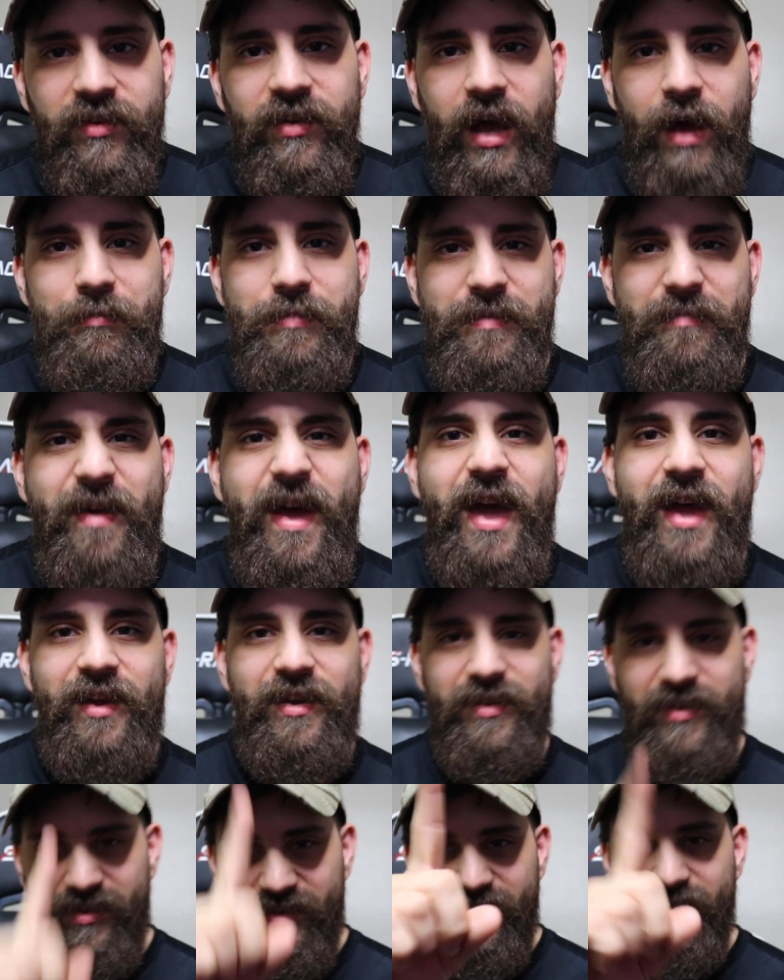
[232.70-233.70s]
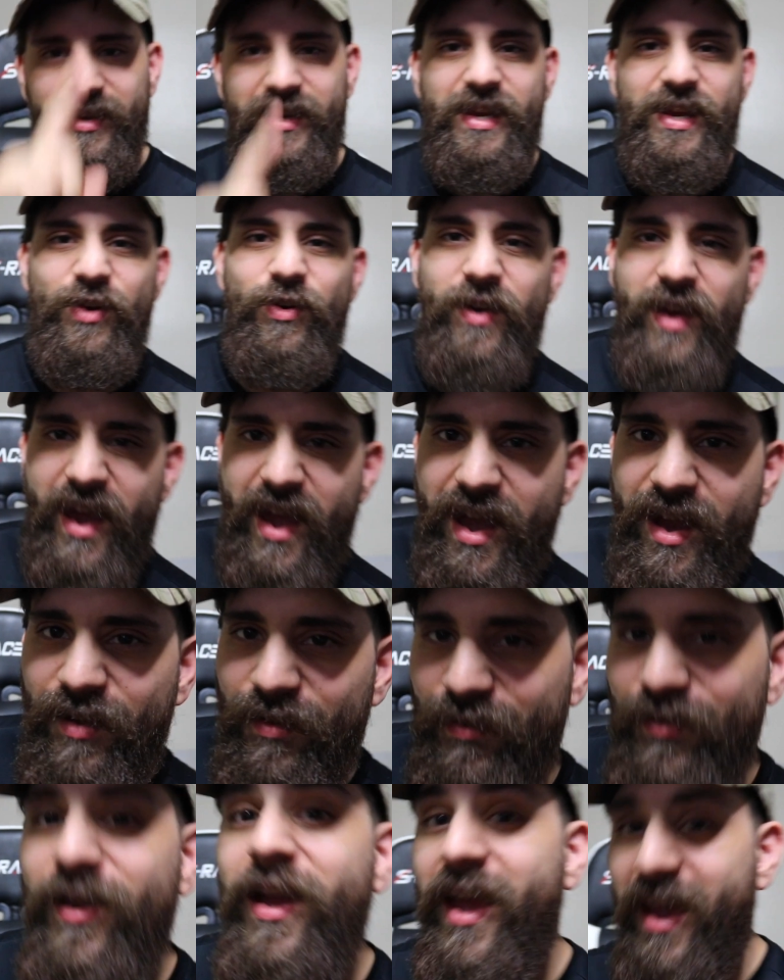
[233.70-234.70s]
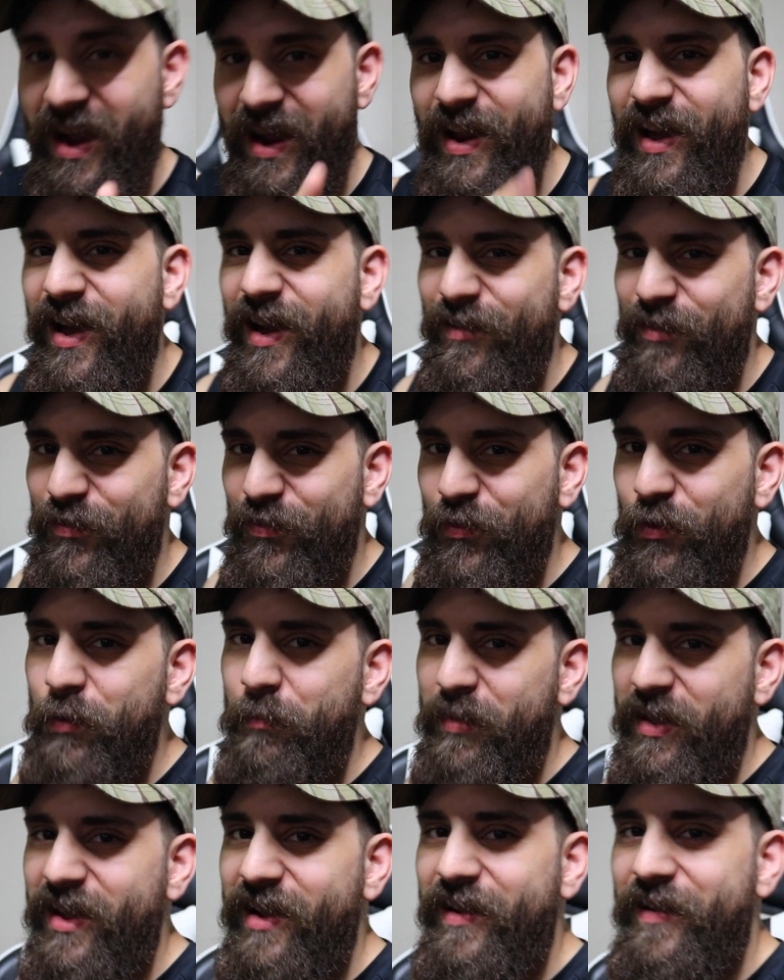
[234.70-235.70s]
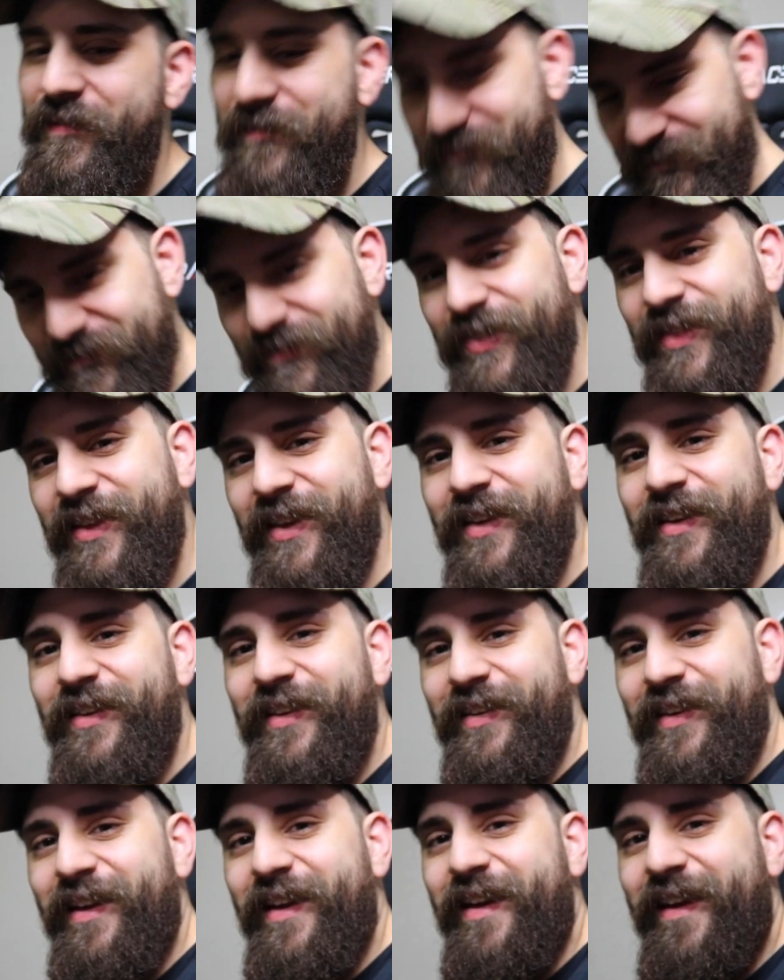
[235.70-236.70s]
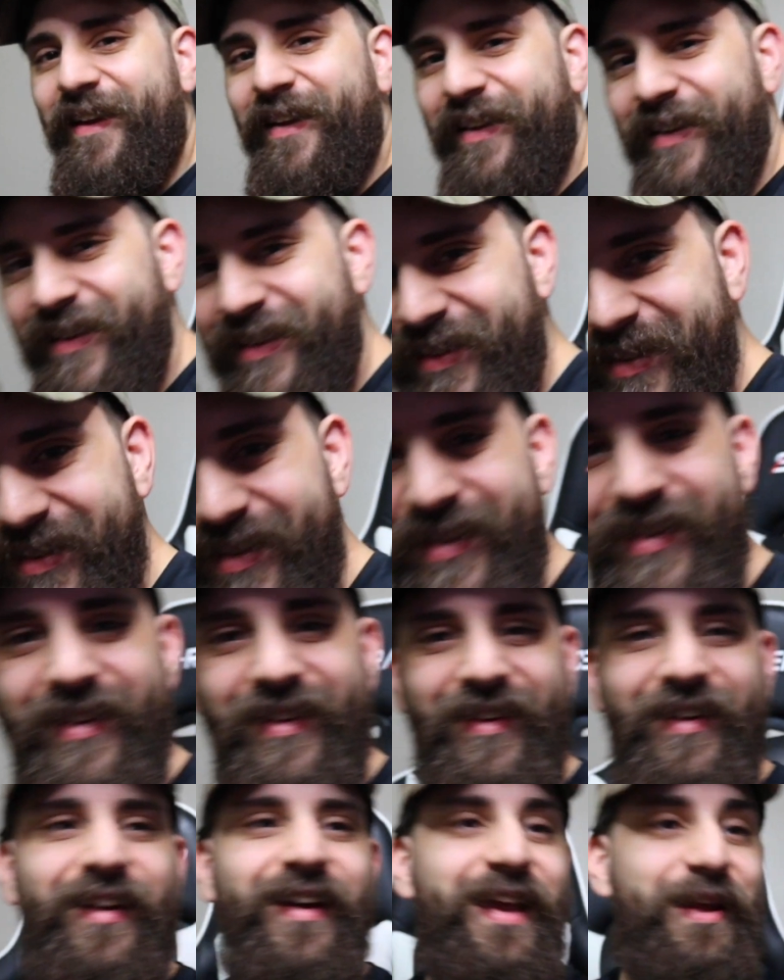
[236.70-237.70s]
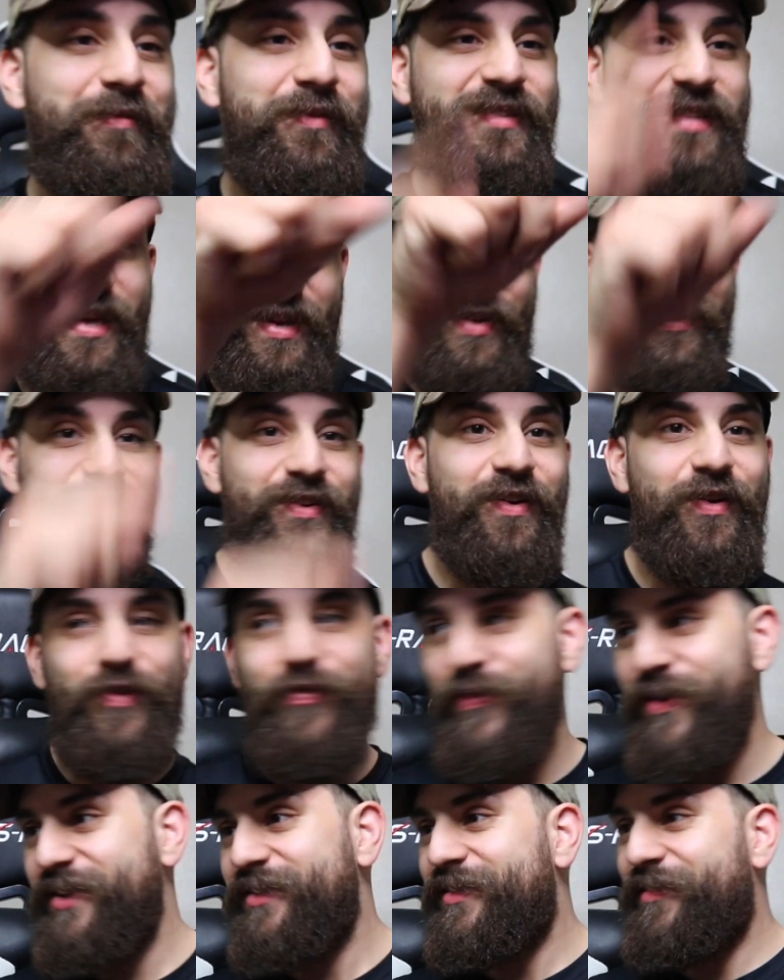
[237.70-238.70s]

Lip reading: I'll be back in a year and a half, and I'll have a full beard. Yeah. And I'm gonna take your girlfriend.